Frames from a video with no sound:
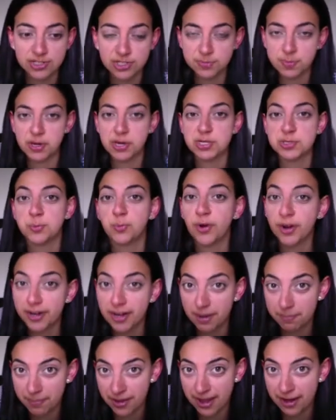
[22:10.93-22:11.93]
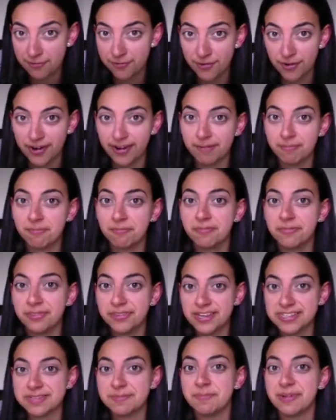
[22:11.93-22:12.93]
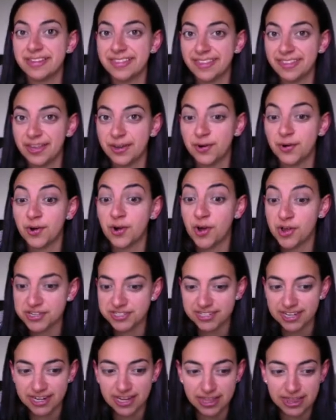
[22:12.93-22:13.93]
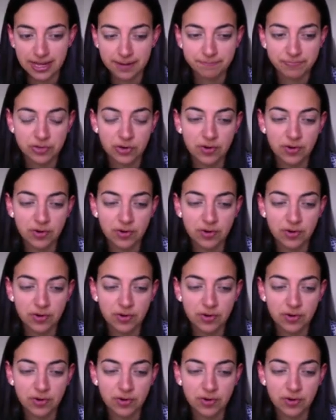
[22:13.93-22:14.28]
Just because we're not paying for it doesn't mean that they don't cost anything.